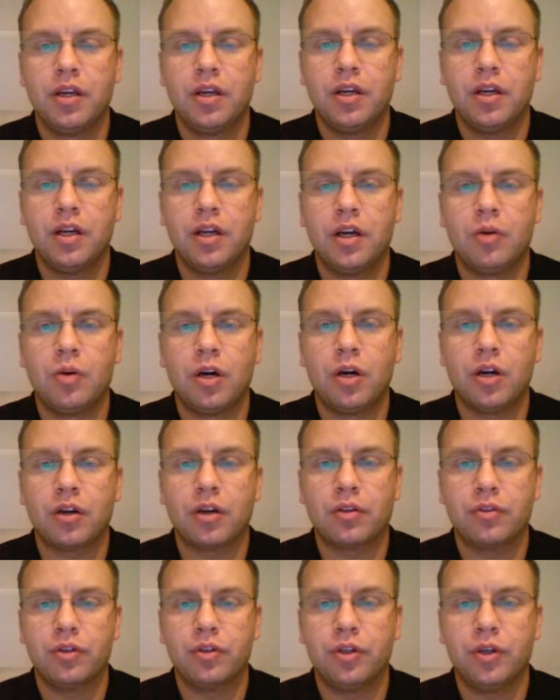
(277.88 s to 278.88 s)
and I'll
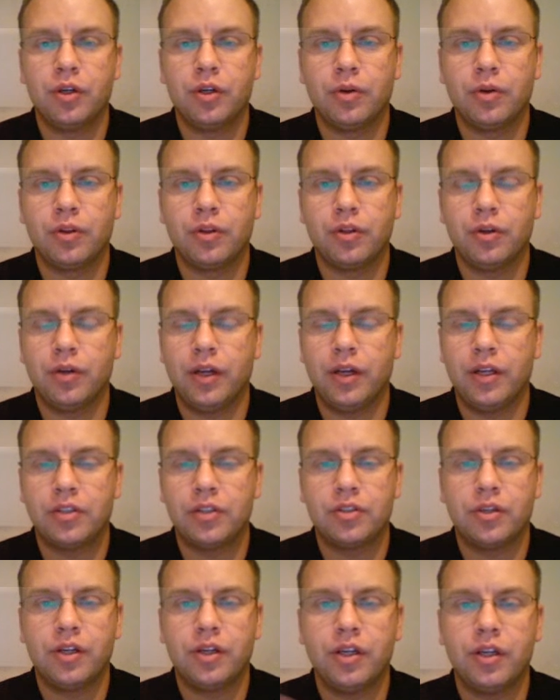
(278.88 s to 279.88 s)
walk through it with you and
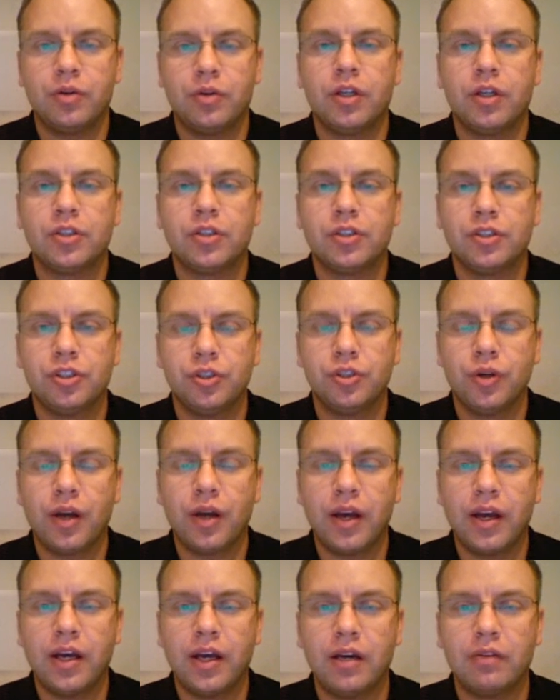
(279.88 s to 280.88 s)
answer any questions you
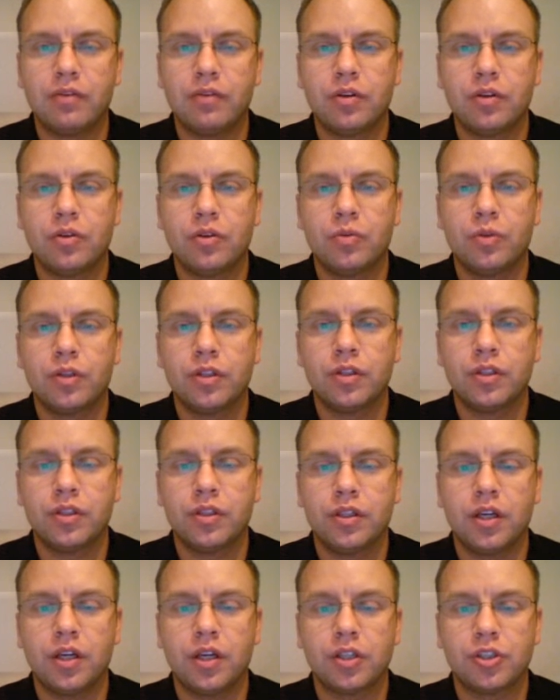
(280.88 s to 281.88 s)
have with the
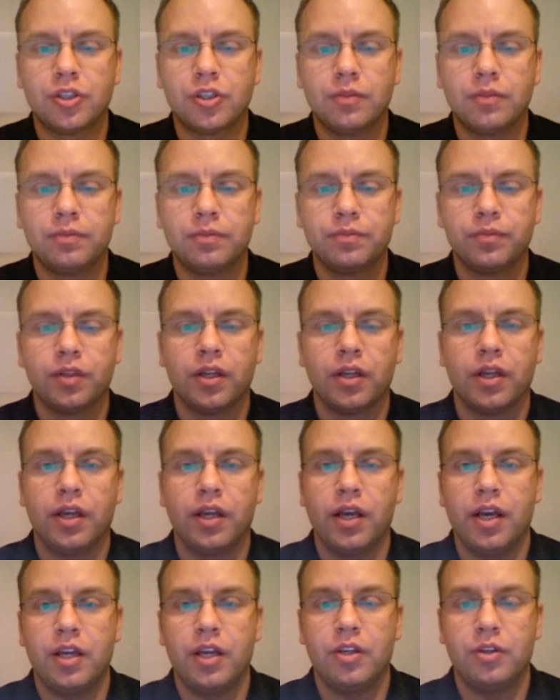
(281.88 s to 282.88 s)
deduction.
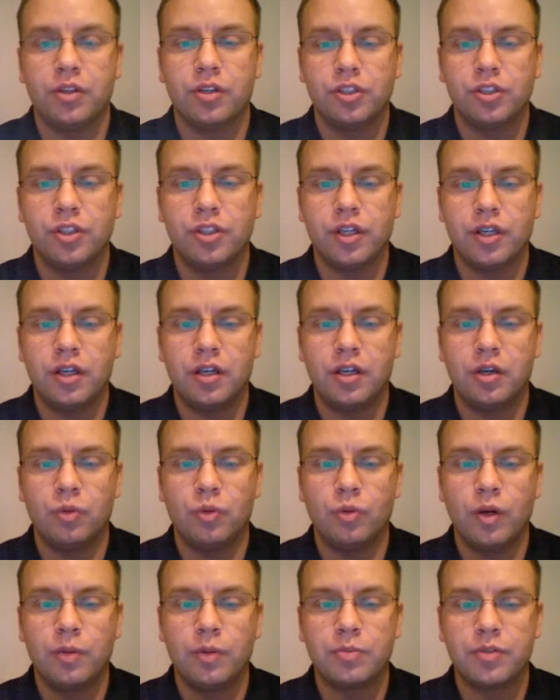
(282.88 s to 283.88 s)
And you can check out our
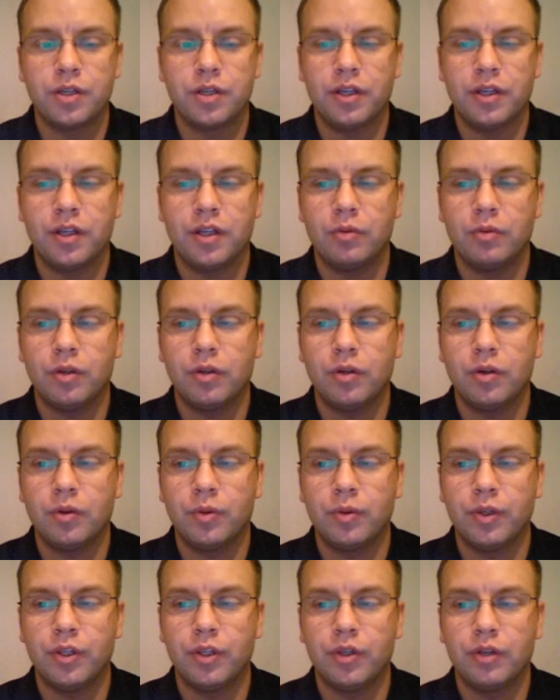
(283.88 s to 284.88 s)
website here where
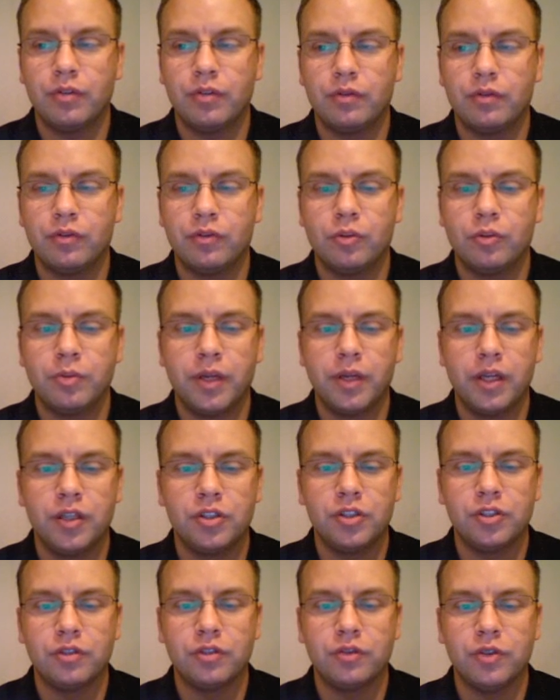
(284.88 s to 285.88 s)
we do have the full
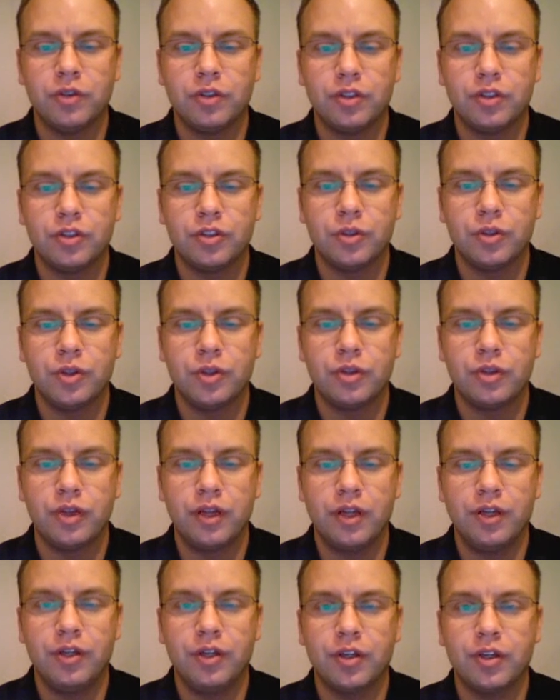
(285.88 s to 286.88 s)
page devoted to it,
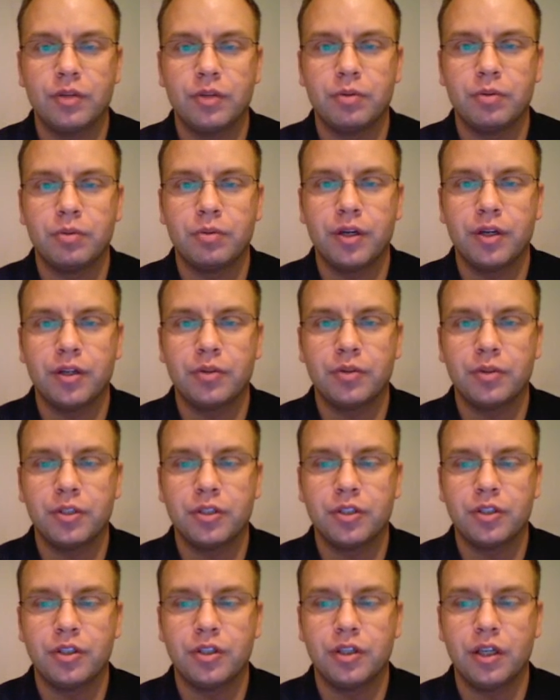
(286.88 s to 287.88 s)
and you can prepare the
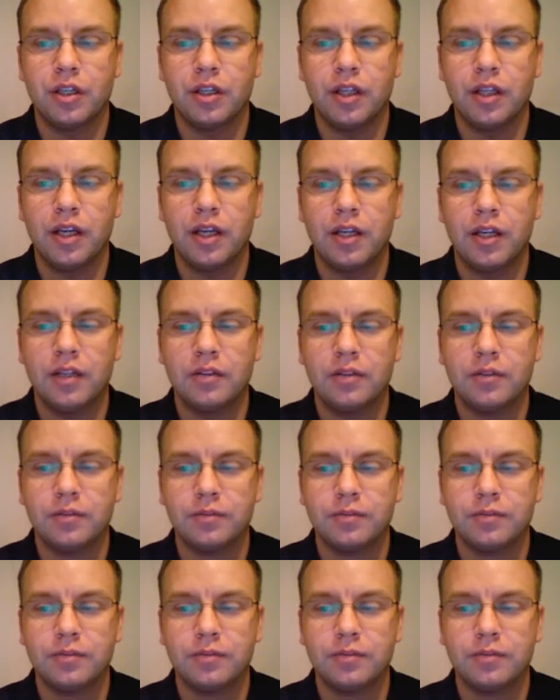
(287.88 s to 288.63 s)
return online.